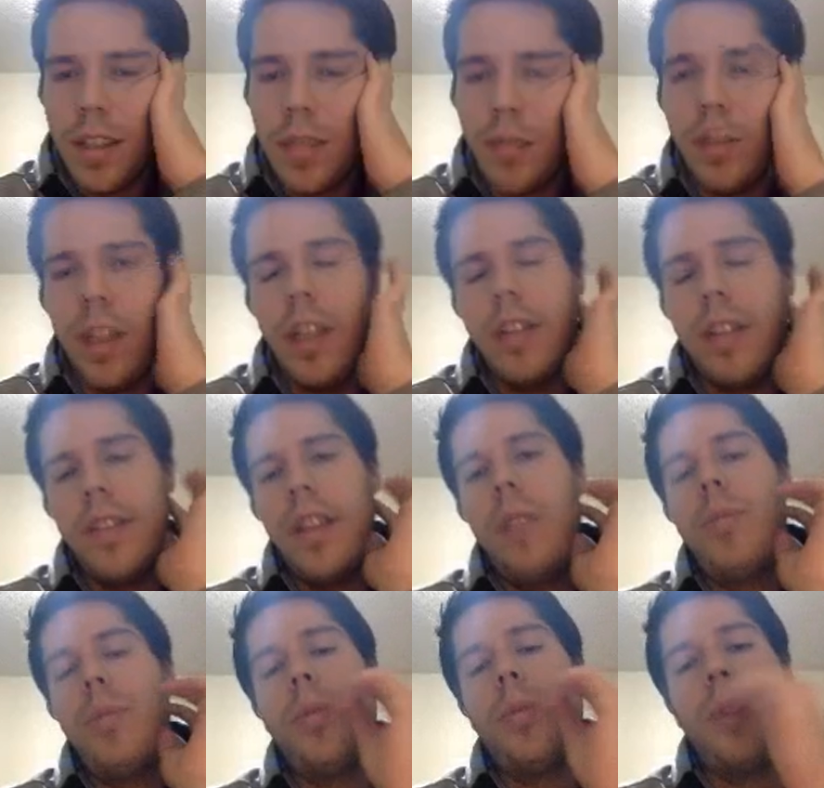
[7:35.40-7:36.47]
play an
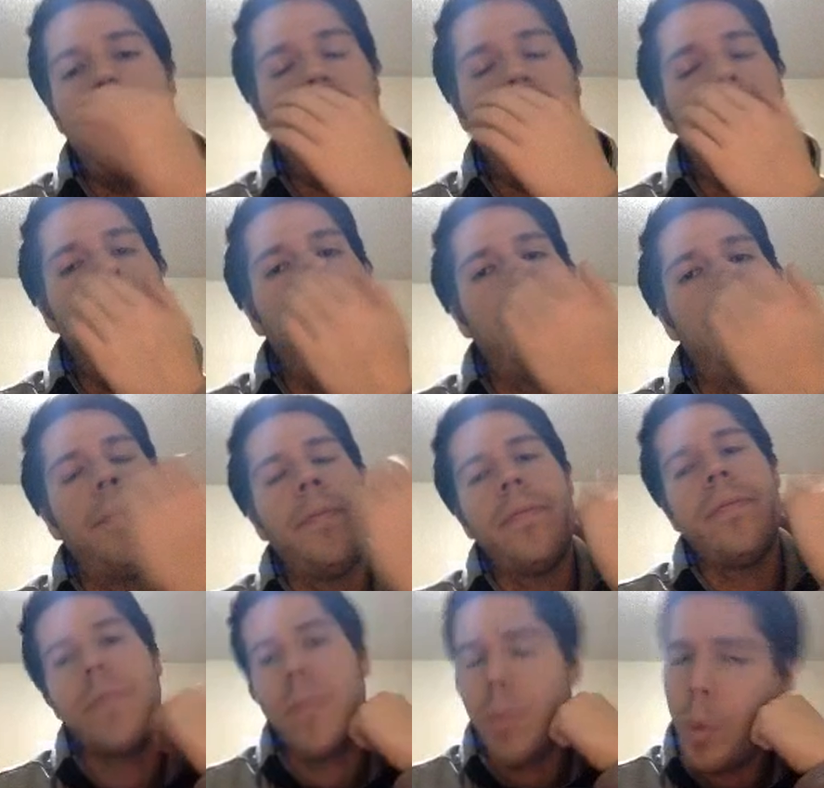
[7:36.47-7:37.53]
escape rope here.
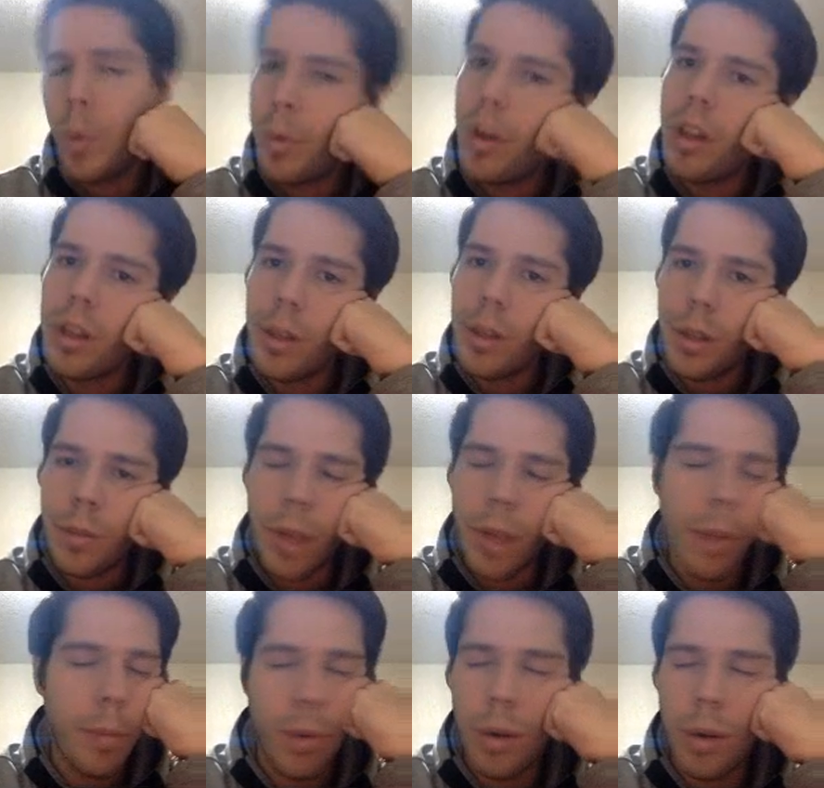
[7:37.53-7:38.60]
Uh, probably my
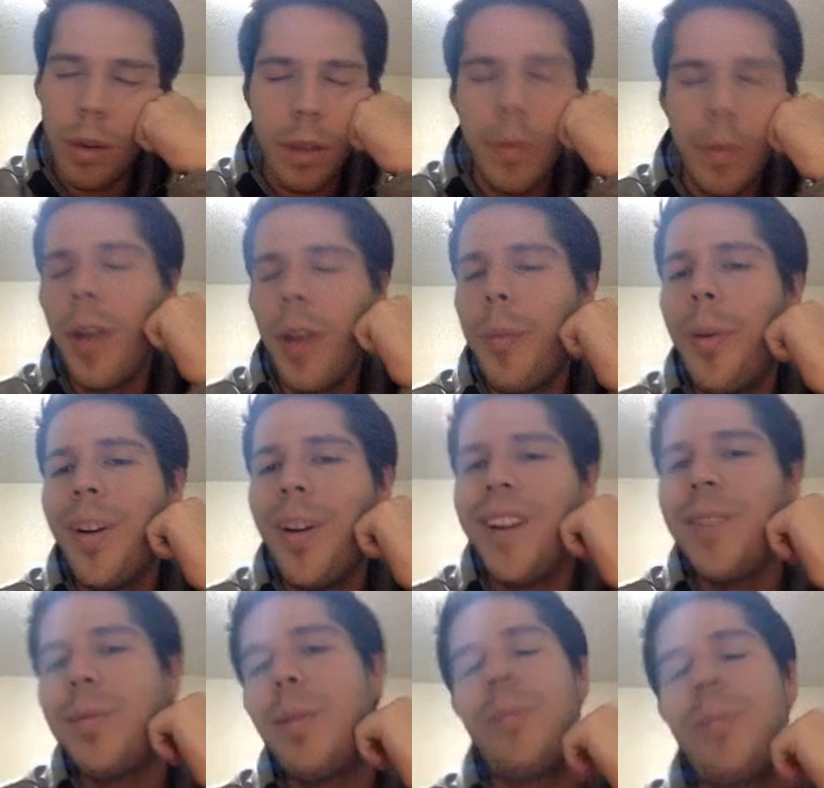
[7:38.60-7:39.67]
probably my
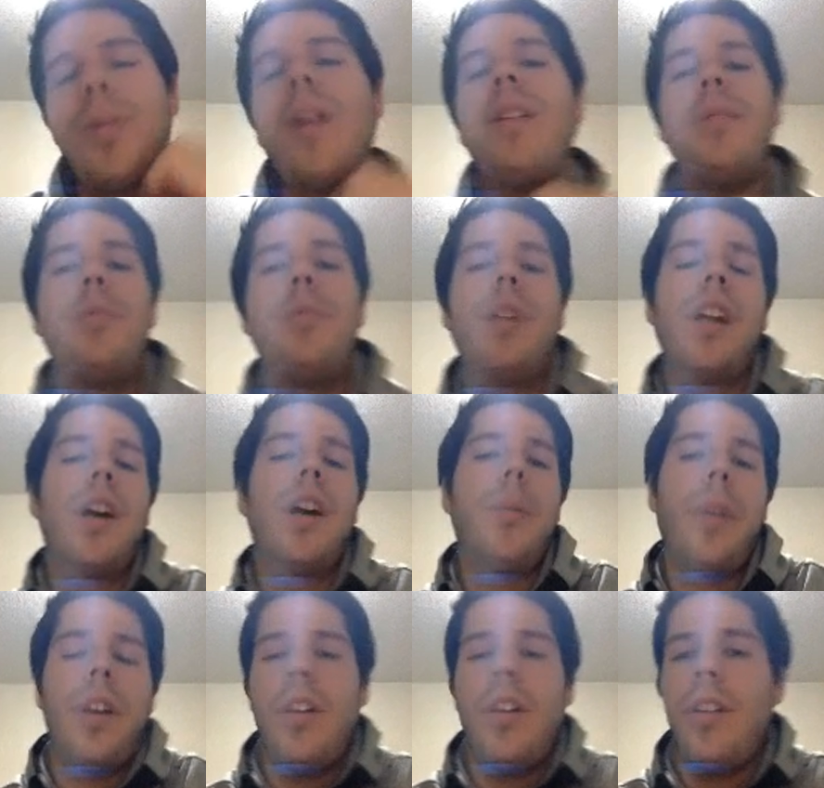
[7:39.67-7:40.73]
opponent will probably bring up
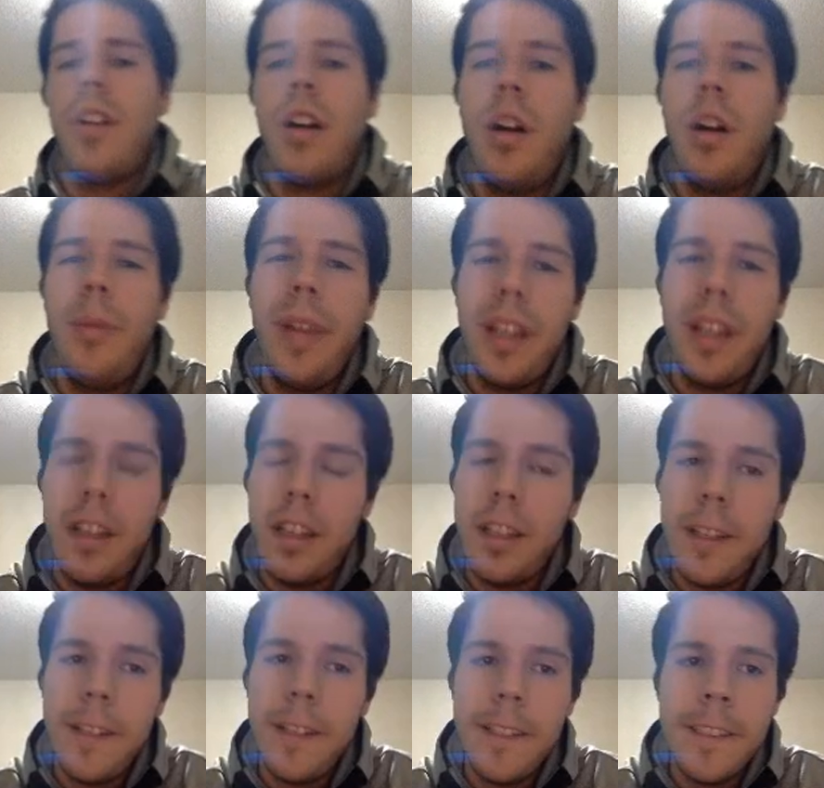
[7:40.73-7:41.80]
another Carbink,
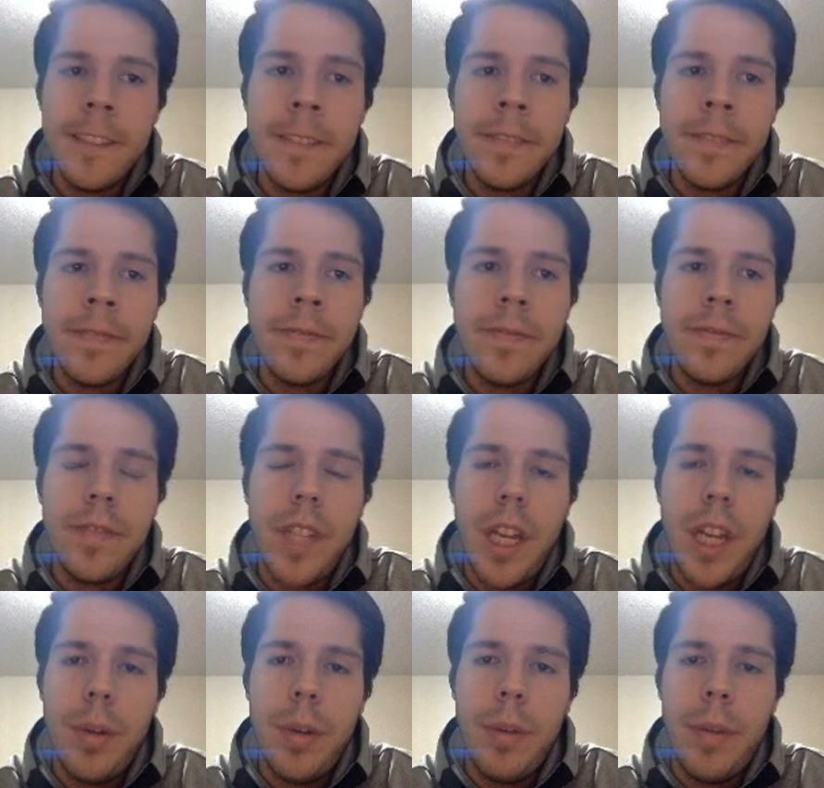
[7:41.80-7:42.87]

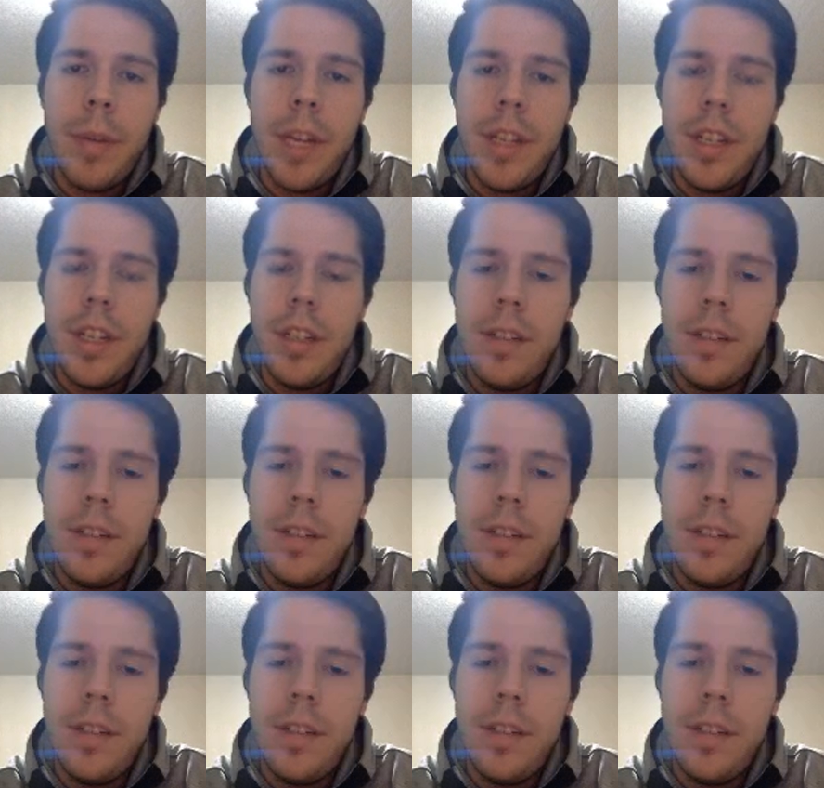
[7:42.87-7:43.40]
I would imagine.